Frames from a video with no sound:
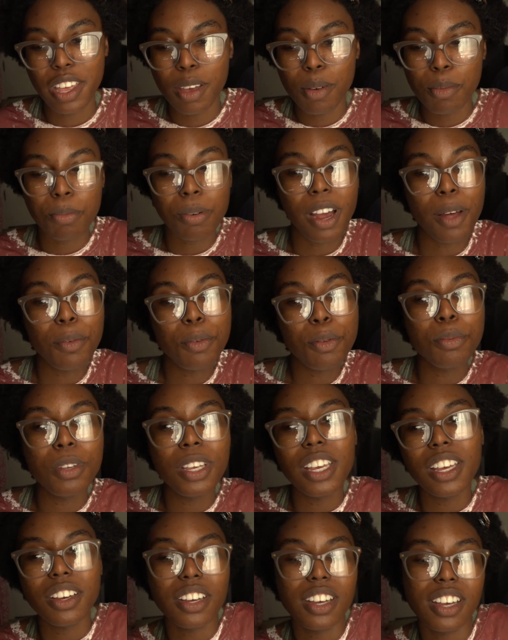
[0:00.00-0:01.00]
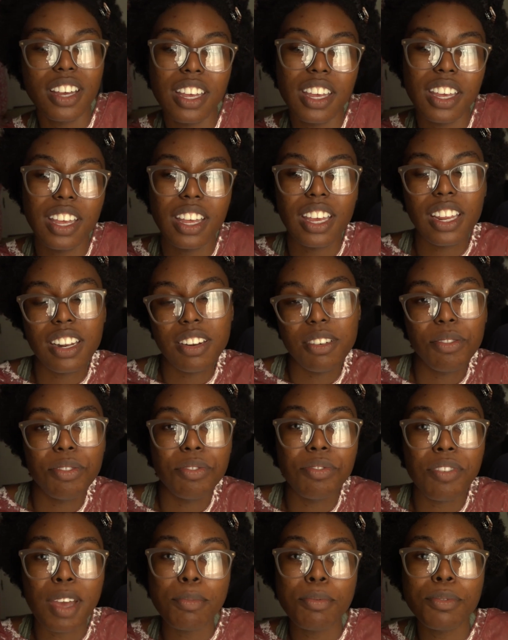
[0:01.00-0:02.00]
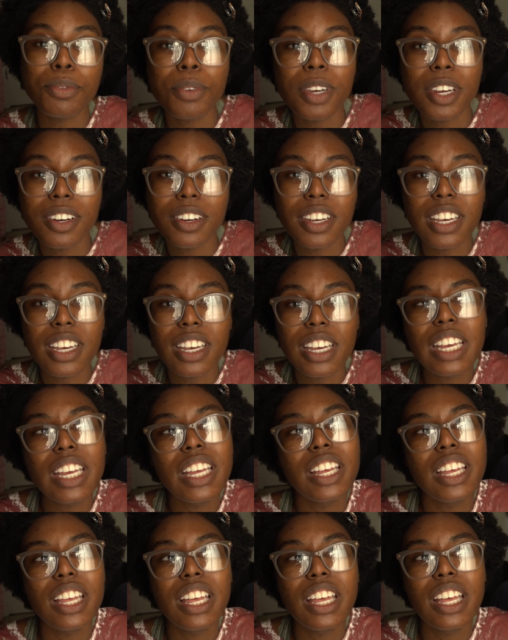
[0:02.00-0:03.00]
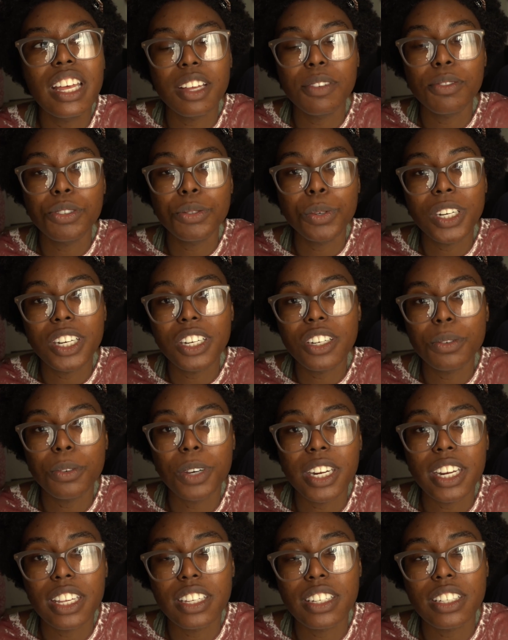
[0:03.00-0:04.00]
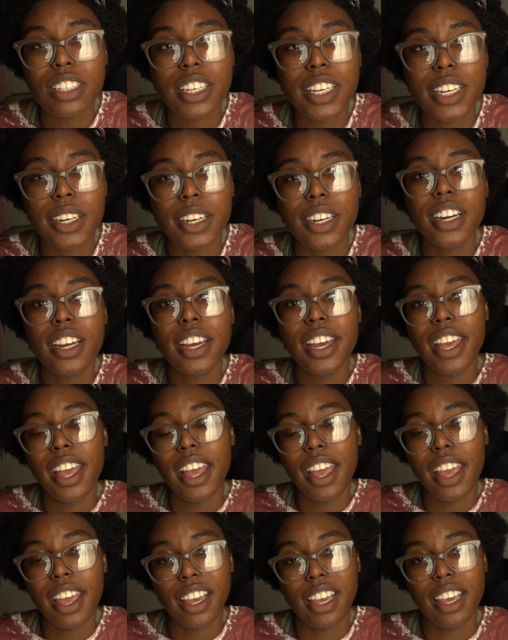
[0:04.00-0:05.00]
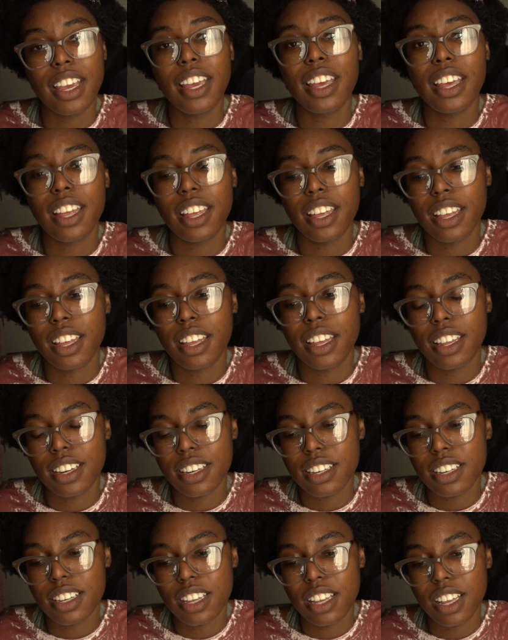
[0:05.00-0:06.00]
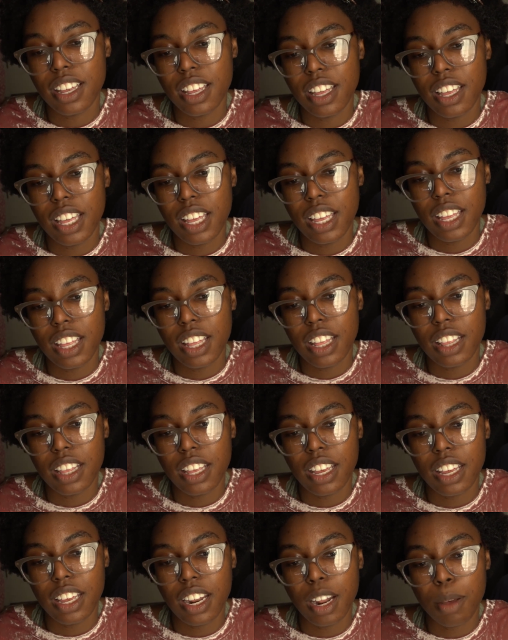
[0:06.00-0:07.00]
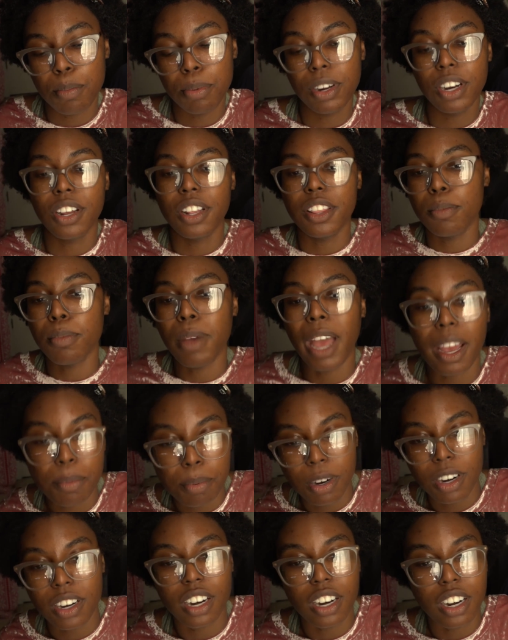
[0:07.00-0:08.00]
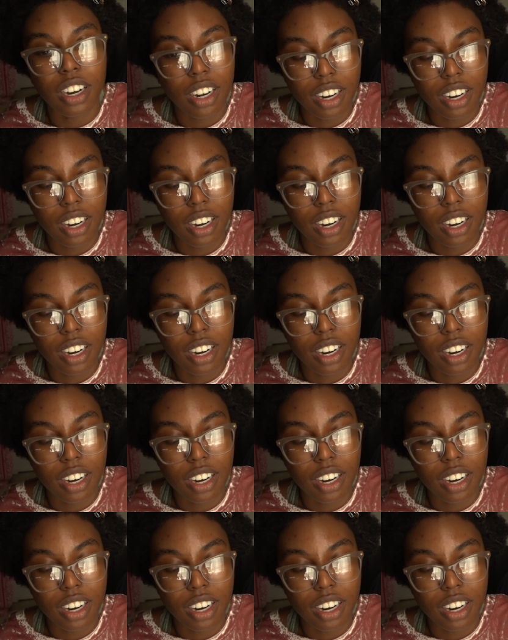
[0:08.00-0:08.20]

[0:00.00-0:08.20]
probably in february of 2020 this year and then i put it on the back burner